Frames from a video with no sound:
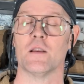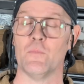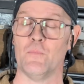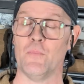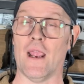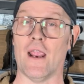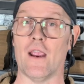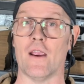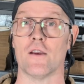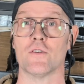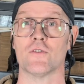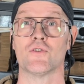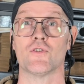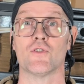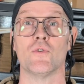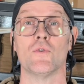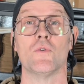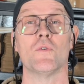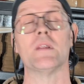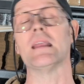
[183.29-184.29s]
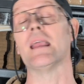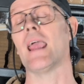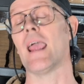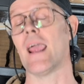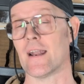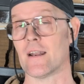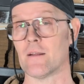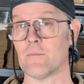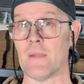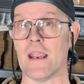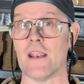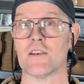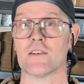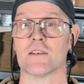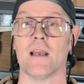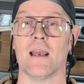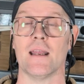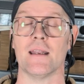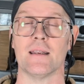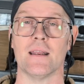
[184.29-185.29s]
compared to the
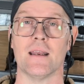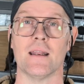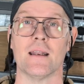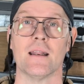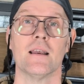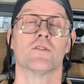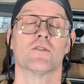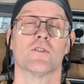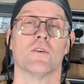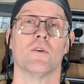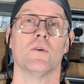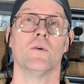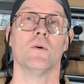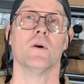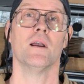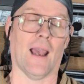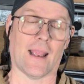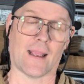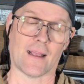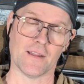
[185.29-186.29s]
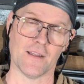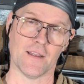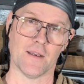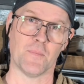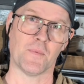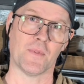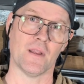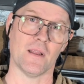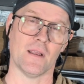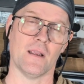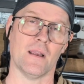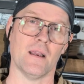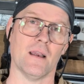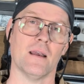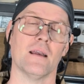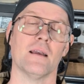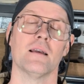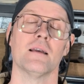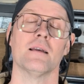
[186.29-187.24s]
animation I did. So I clipped the